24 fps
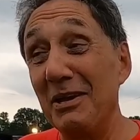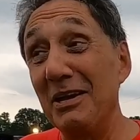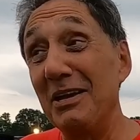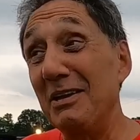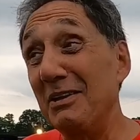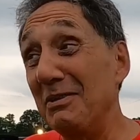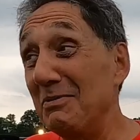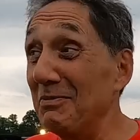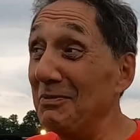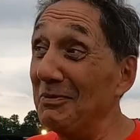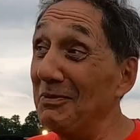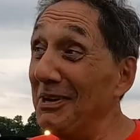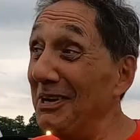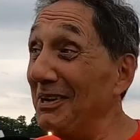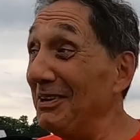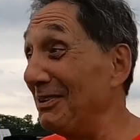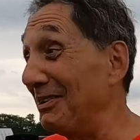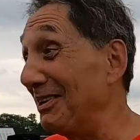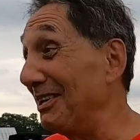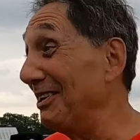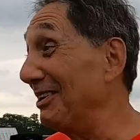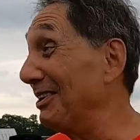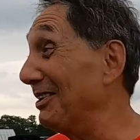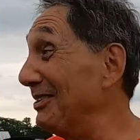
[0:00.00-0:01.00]
Yeah, well,
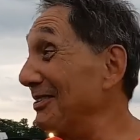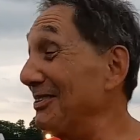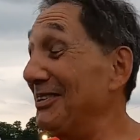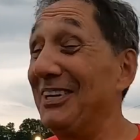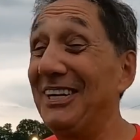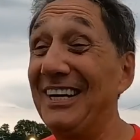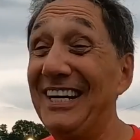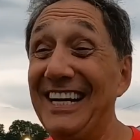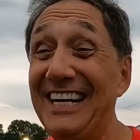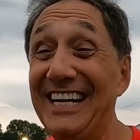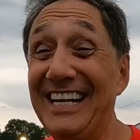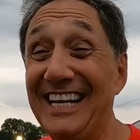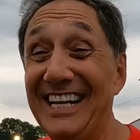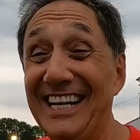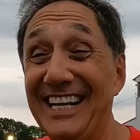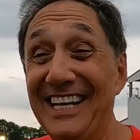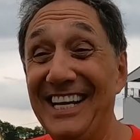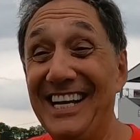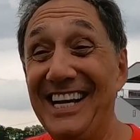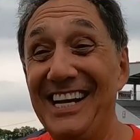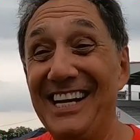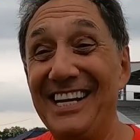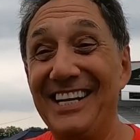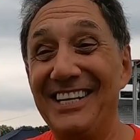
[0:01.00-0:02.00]
you know. I mean, he, did you see his
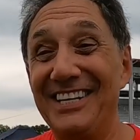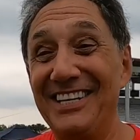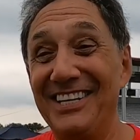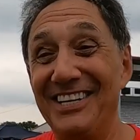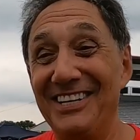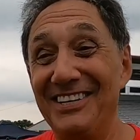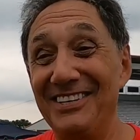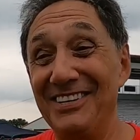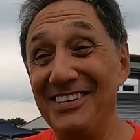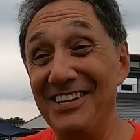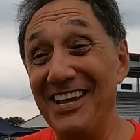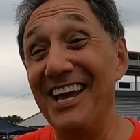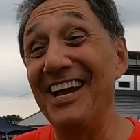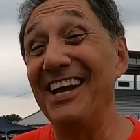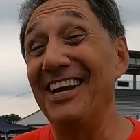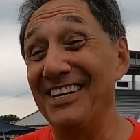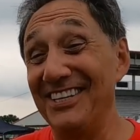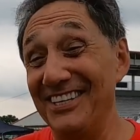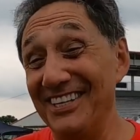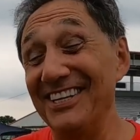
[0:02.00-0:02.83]
watch? Yeah, I